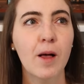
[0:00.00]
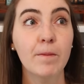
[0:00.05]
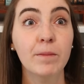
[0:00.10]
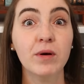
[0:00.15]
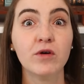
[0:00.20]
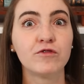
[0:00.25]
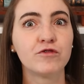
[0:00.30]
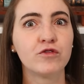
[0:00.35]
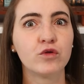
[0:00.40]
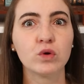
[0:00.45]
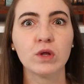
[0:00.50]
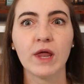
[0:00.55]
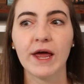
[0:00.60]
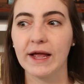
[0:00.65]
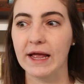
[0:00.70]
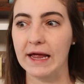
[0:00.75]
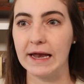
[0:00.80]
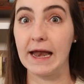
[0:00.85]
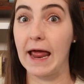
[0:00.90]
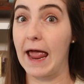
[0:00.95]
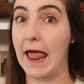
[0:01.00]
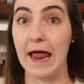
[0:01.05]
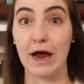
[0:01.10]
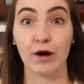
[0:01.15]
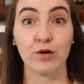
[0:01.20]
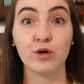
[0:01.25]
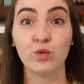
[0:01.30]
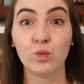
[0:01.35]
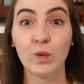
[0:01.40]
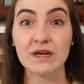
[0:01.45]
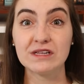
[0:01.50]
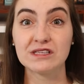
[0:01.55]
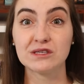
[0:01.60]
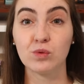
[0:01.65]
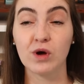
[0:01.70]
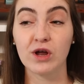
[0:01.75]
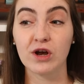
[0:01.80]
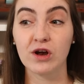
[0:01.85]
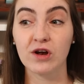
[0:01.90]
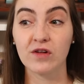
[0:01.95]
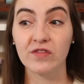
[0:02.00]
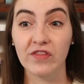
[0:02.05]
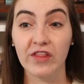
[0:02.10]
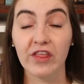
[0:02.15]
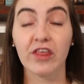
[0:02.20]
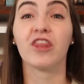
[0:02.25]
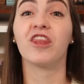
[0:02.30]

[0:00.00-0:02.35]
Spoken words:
But for like an Aran weight sweater,